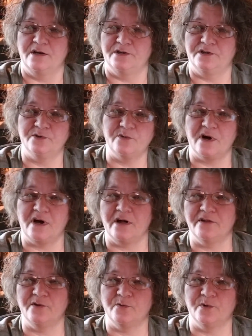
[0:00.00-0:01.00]
do all
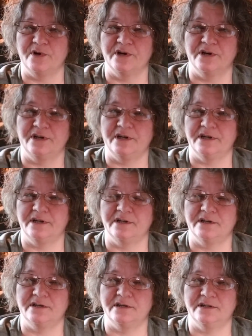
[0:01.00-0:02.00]
the work,
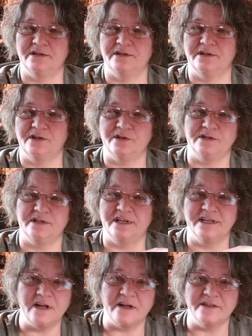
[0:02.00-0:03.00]

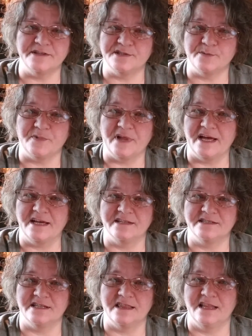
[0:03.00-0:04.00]
get all the
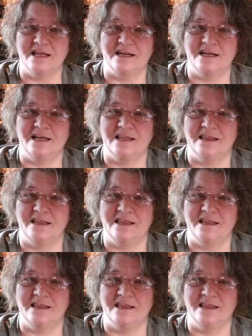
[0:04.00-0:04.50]
supplies, and then